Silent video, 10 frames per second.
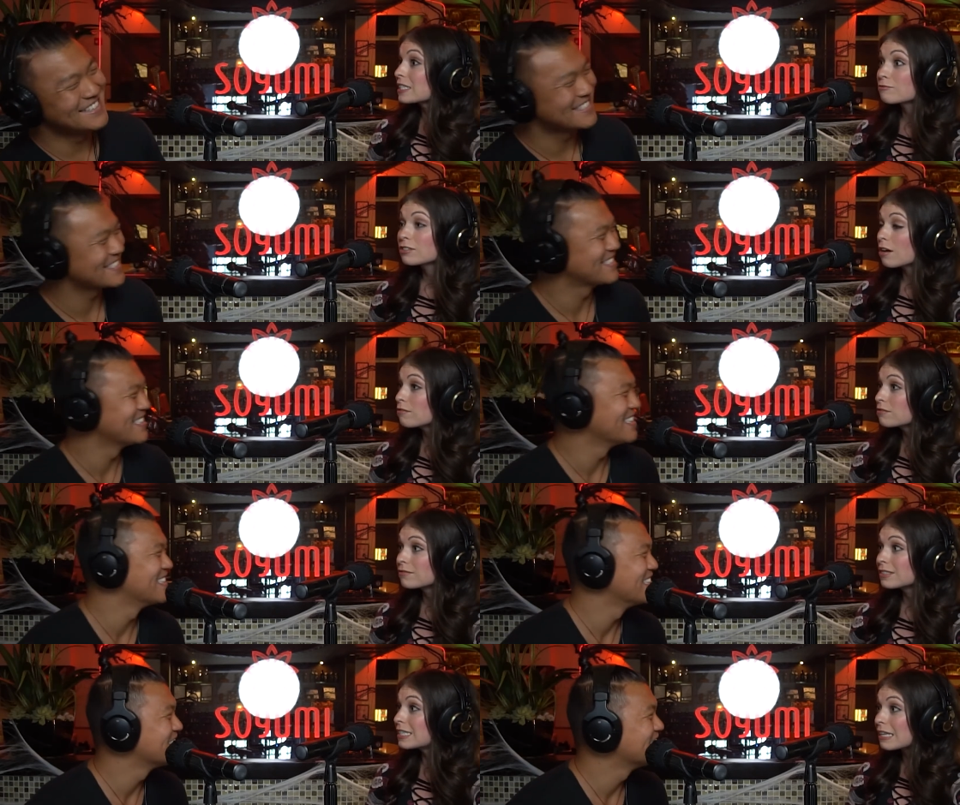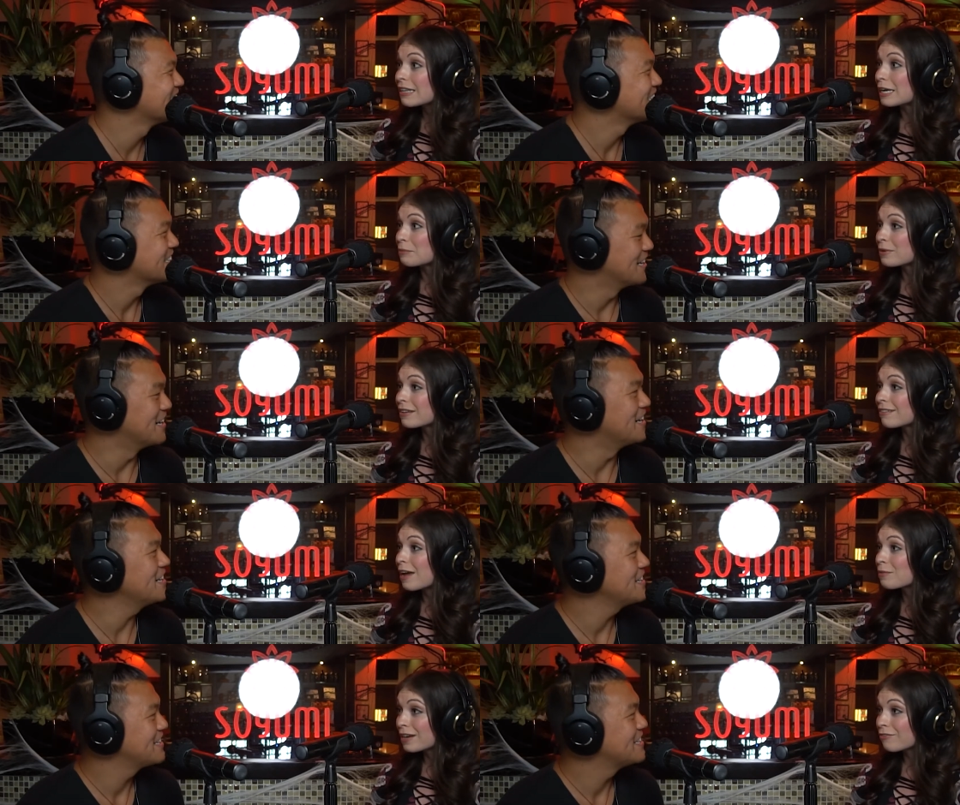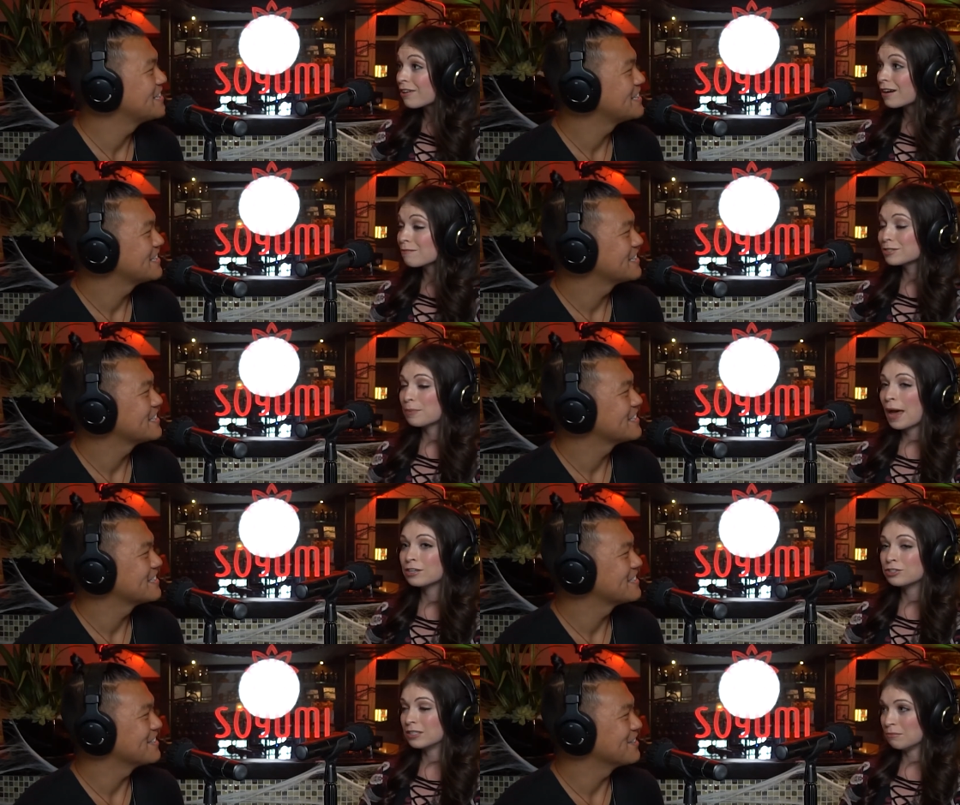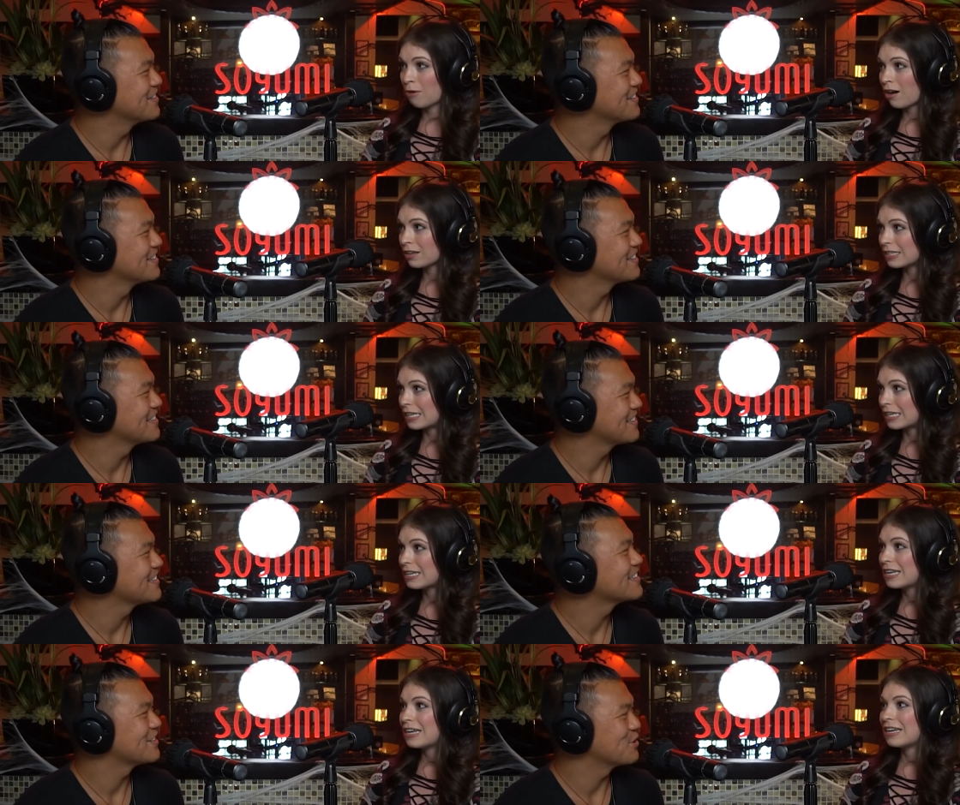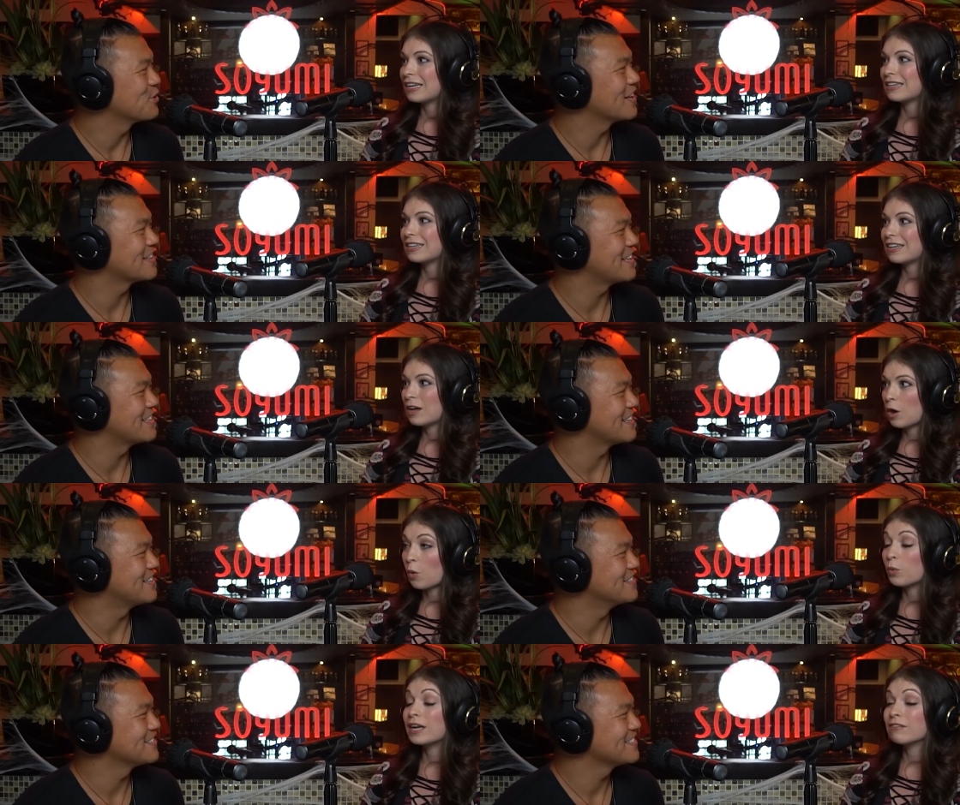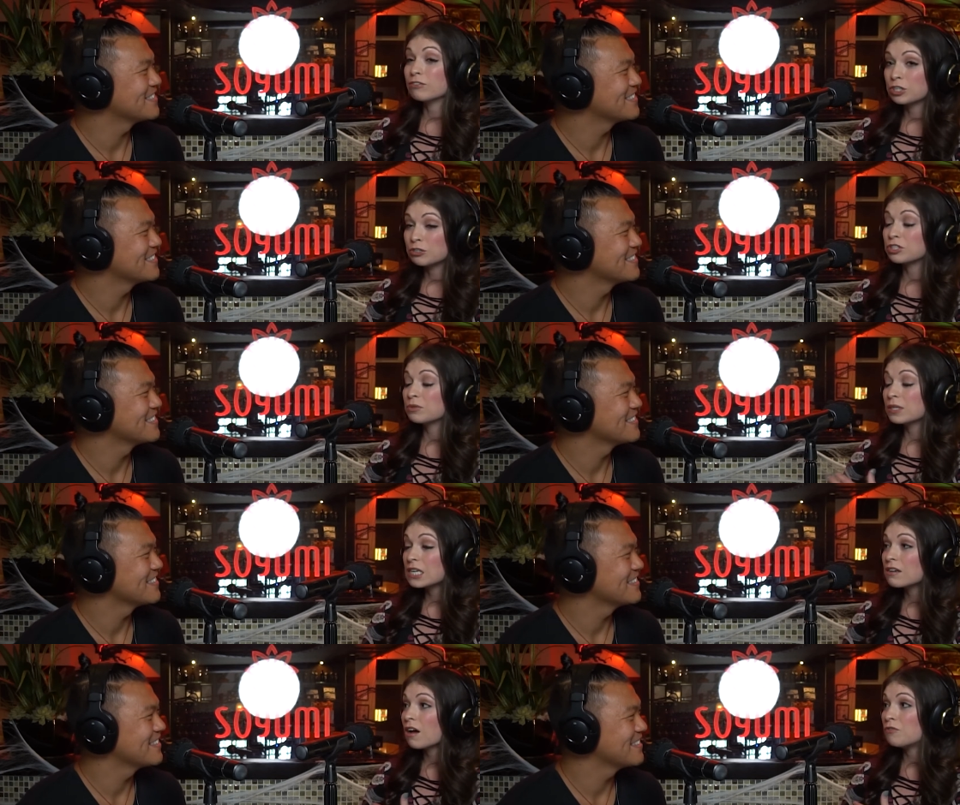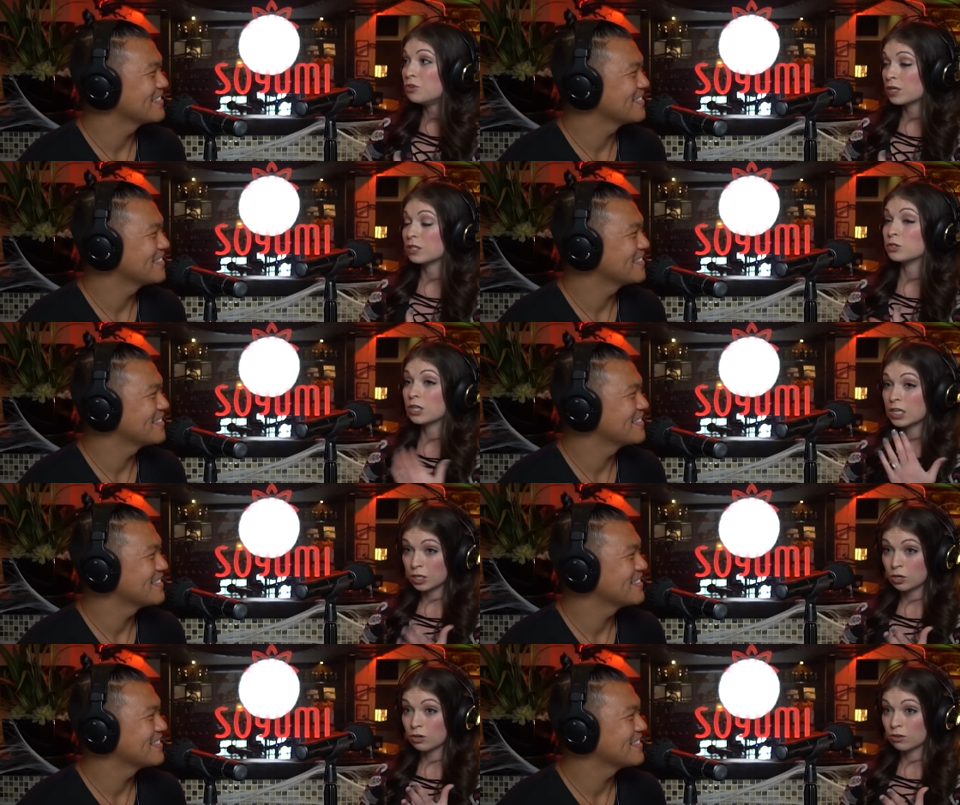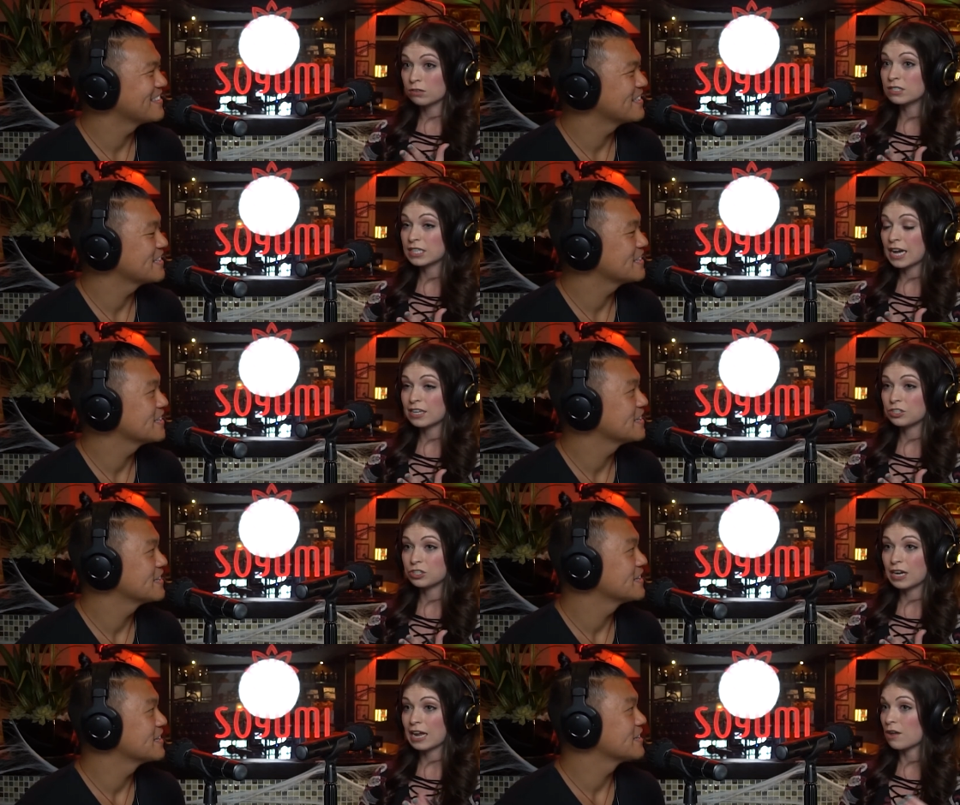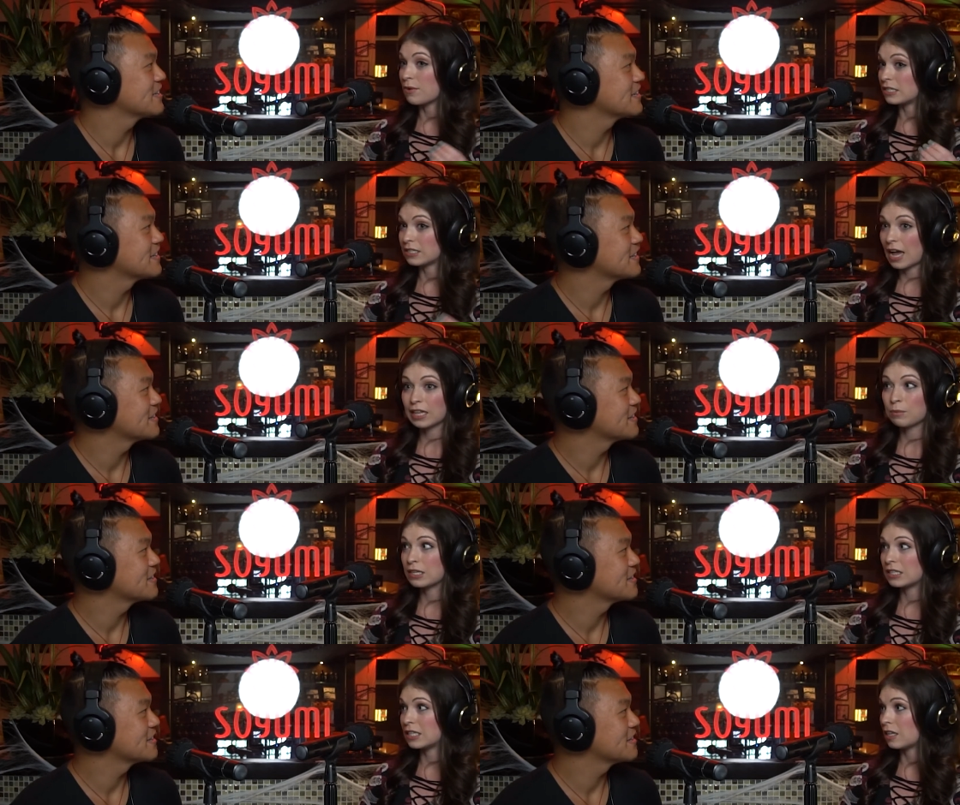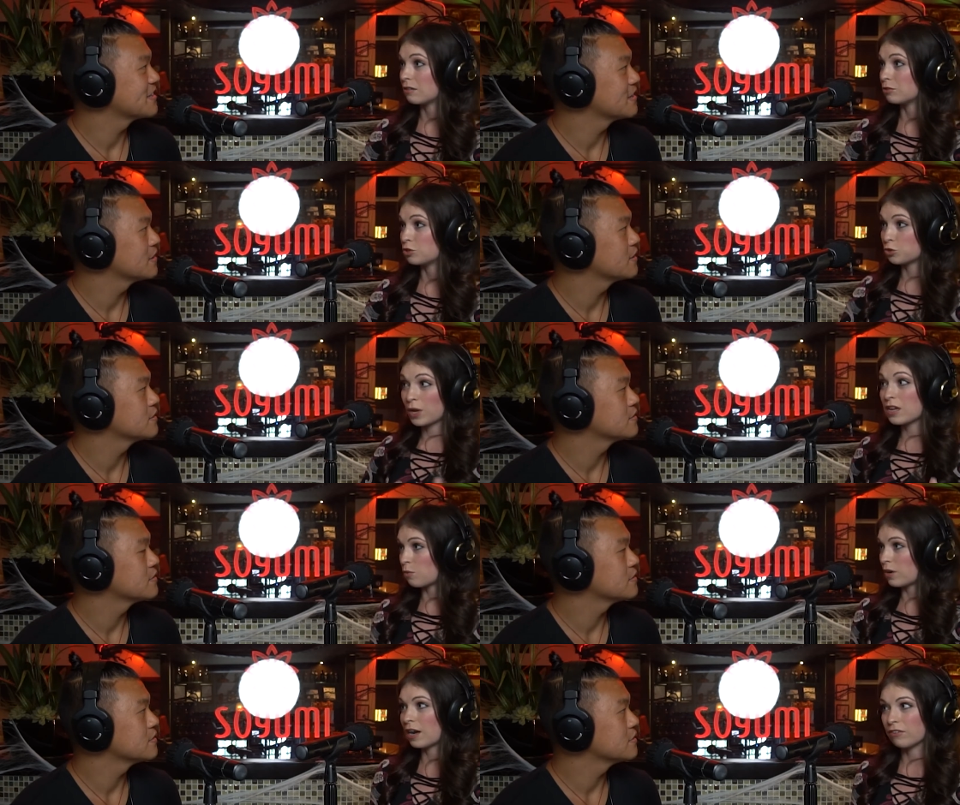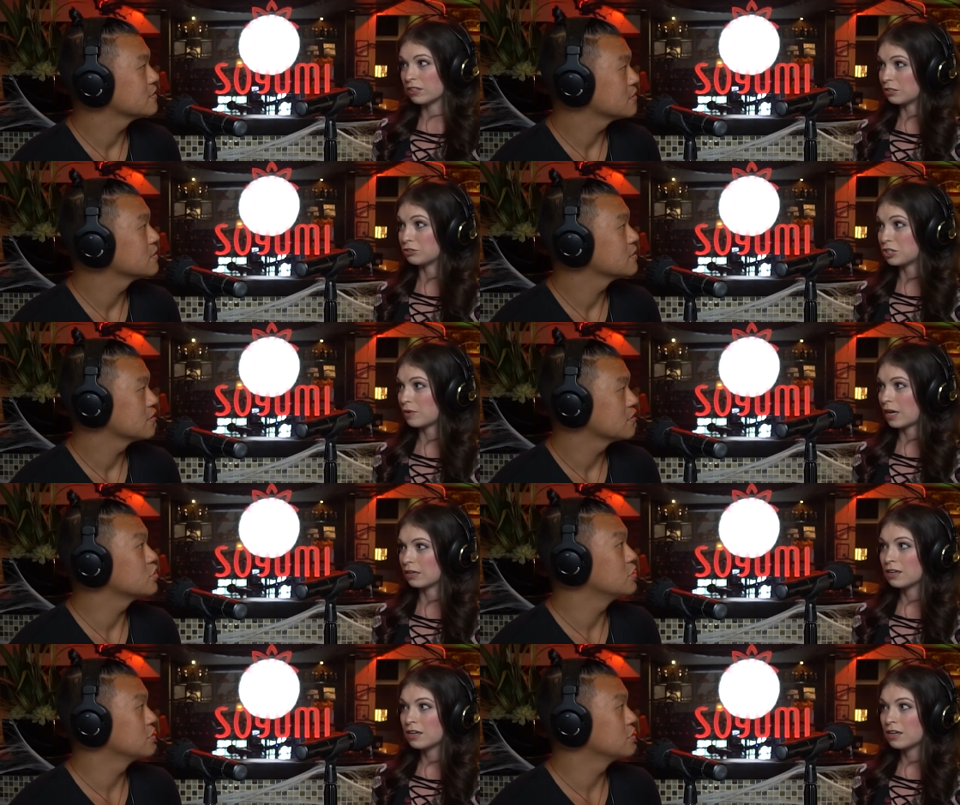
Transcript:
Speaker 1: sounds so silly, but uh-huh. like whenever it comes to pageants and modeling, you it, got that down. Whenever you do it enough, you can look at a girl on stage, and I know exactly what to tell them to tweak whatever they're doing.